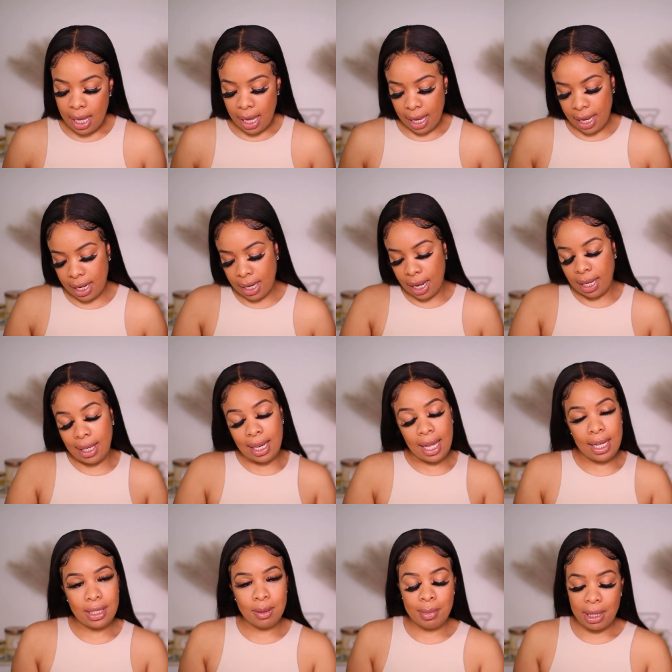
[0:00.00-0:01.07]
And
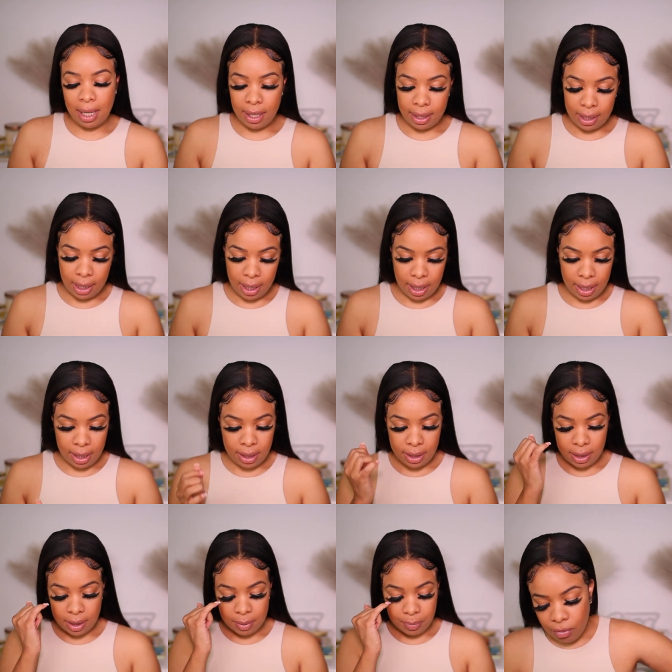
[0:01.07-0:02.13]
last but not
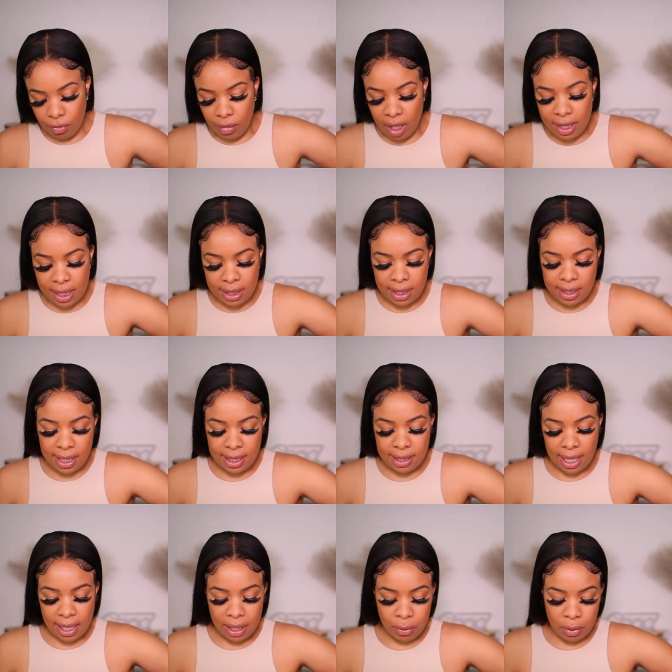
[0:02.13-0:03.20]
least, this is a
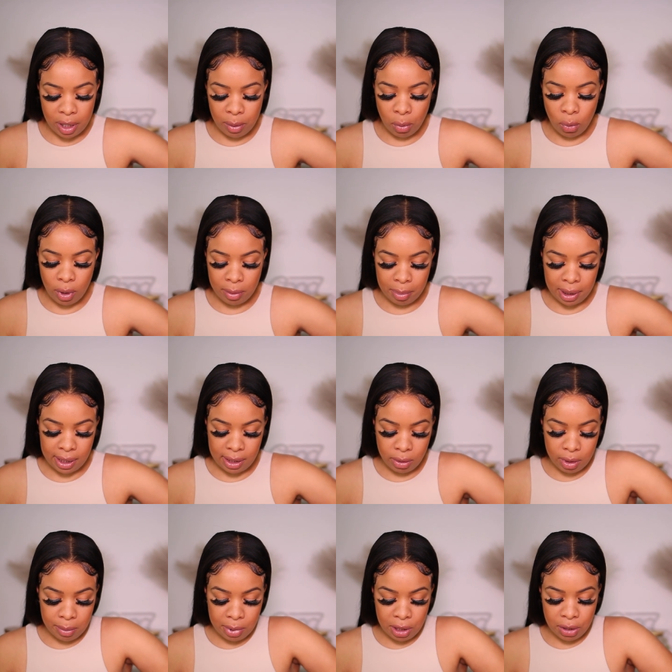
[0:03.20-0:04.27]
solid rib one piece
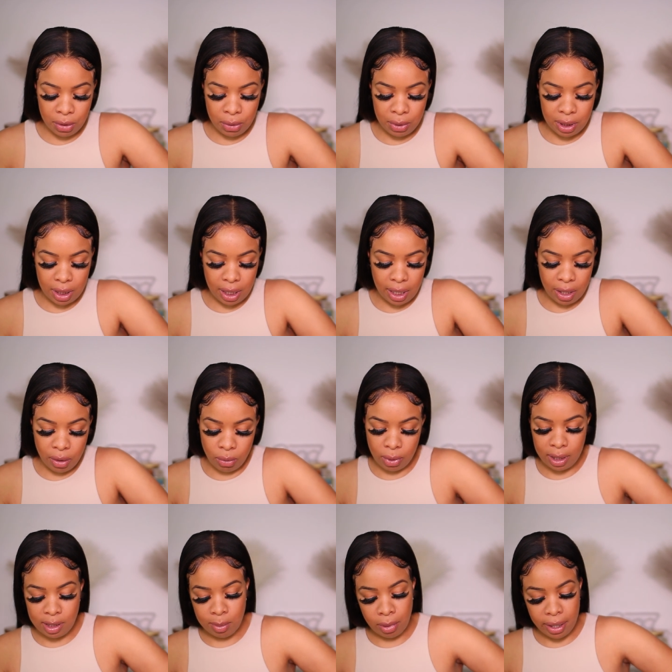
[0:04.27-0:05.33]
swimsuit in a
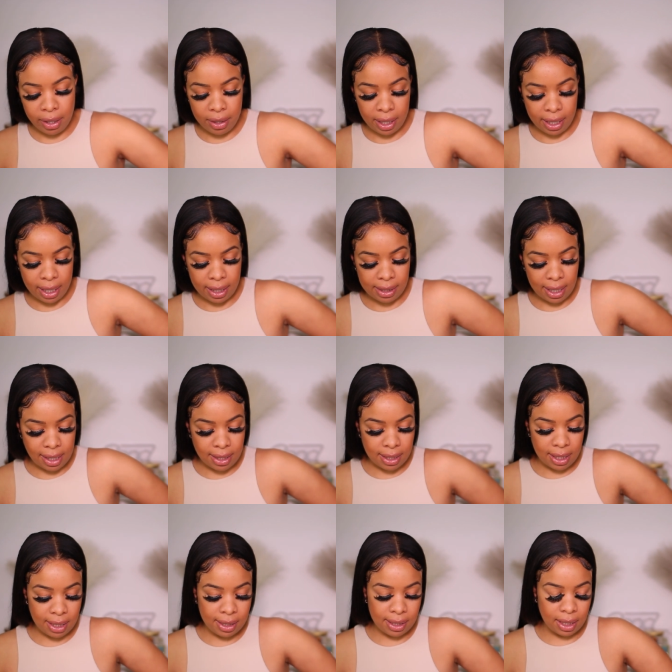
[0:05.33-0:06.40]
rust brown. I got a size
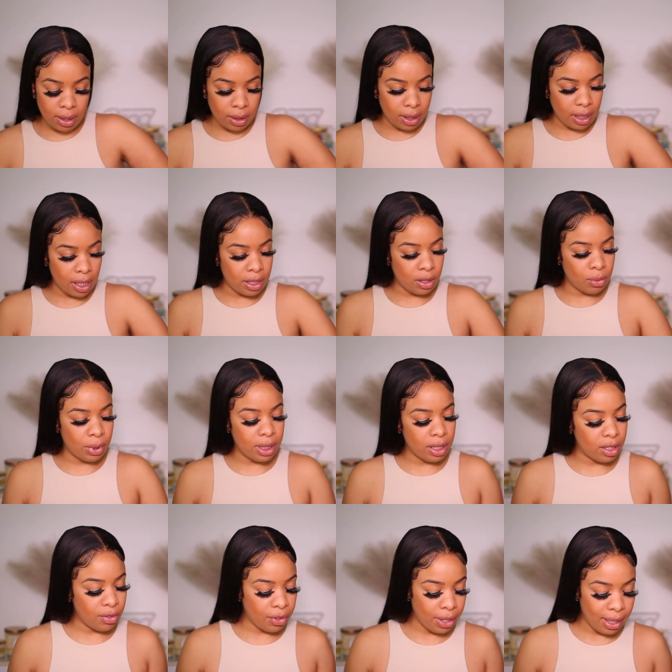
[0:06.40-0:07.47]
six and uh, it
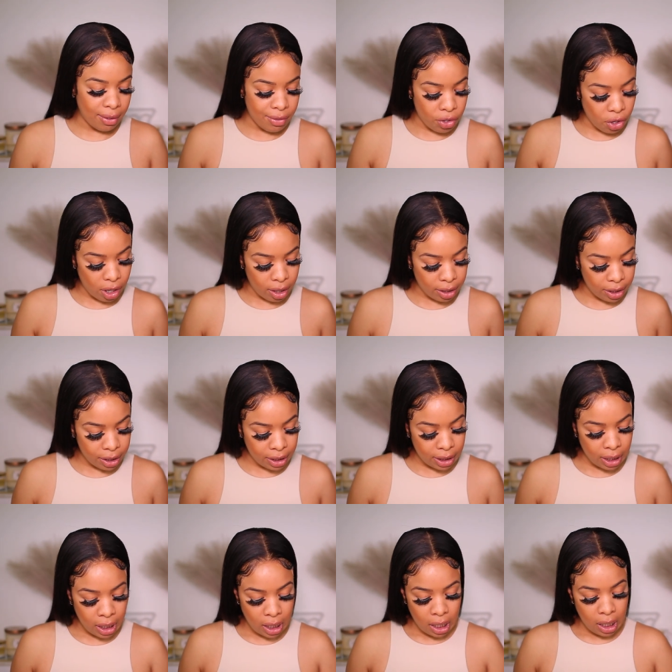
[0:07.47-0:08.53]
retails for
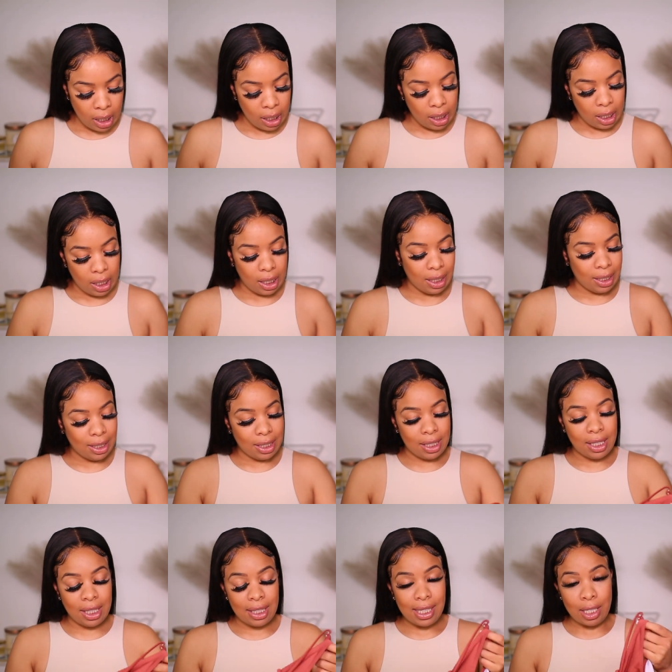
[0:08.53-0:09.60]
$11.
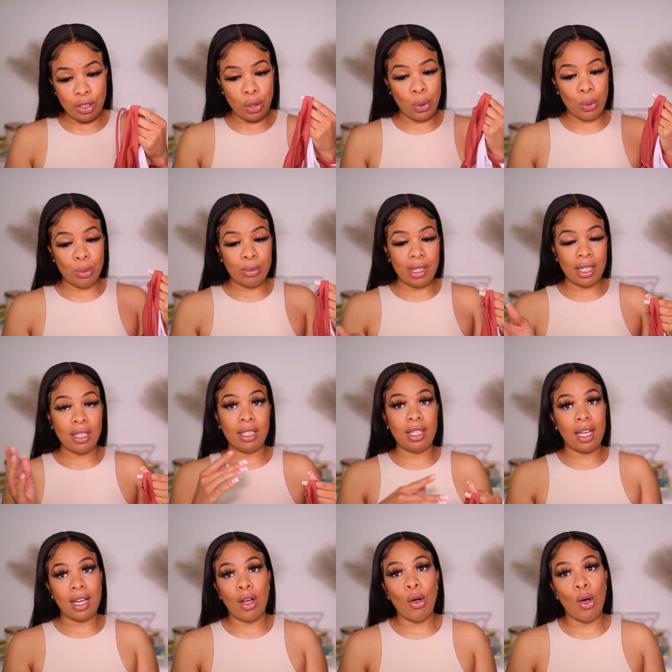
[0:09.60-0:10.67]
This, so
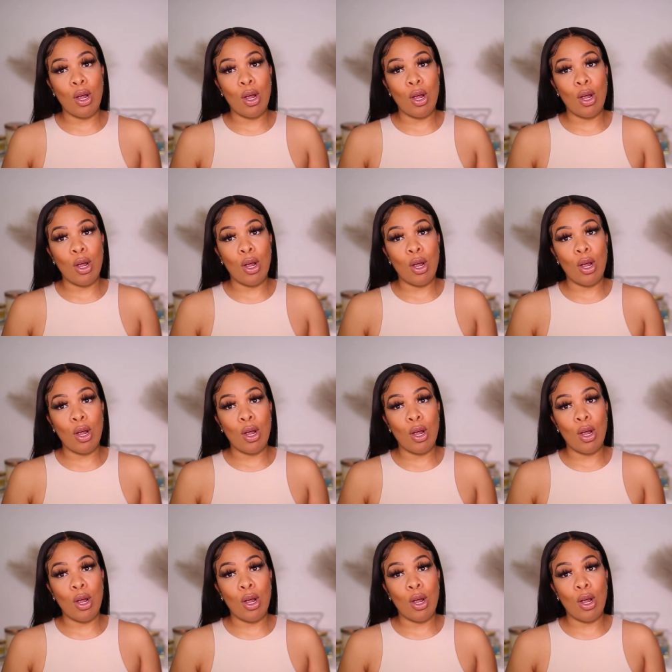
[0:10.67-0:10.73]
technically I got